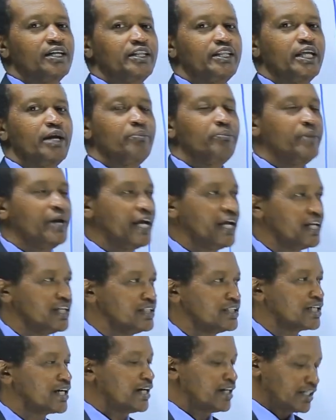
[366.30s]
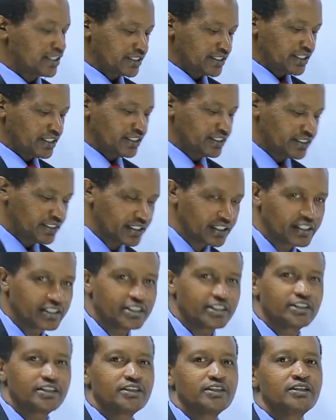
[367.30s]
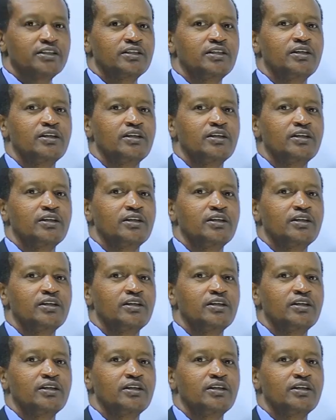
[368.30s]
The main characteristics